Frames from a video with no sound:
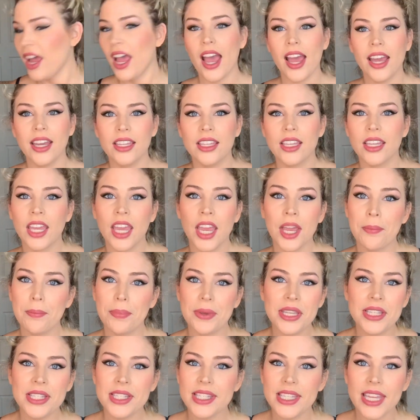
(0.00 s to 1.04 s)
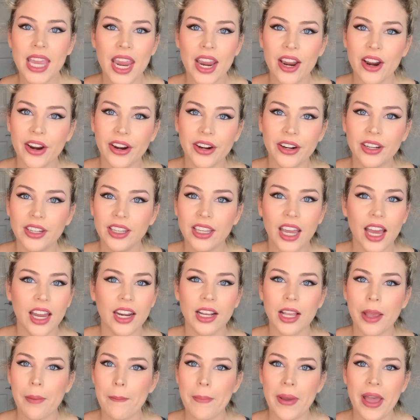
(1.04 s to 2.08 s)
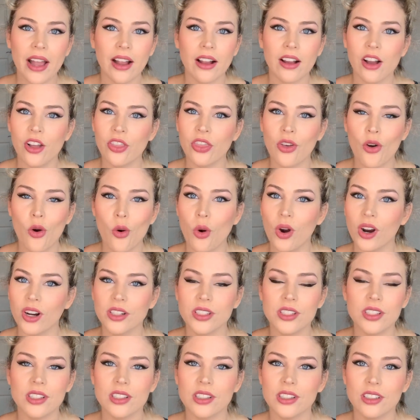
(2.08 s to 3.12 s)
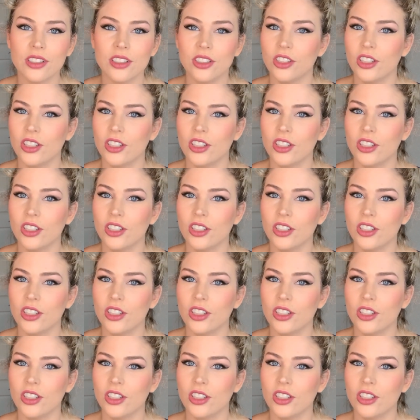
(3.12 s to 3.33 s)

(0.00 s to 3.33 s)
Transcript: Hey, you can't be scared. You gotta get back on the horse.